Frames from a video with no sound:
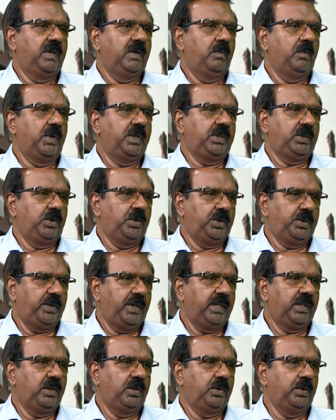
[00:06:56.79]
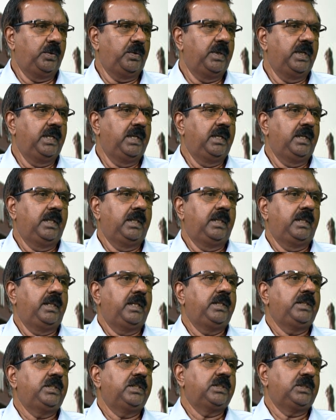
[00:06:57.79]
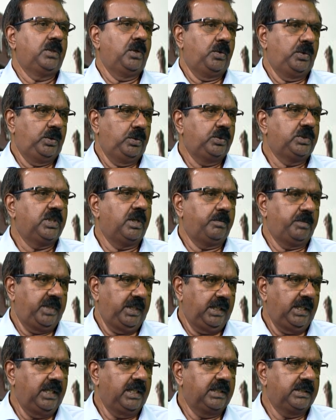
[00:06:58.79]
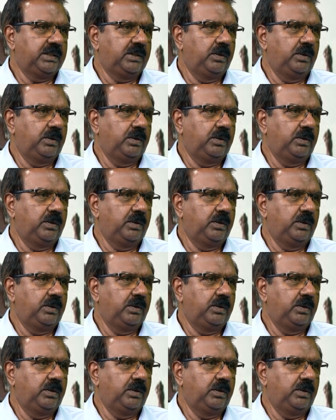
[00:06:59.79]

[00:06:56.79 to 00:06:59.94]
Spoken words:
what you're trying to do, then just go do something else.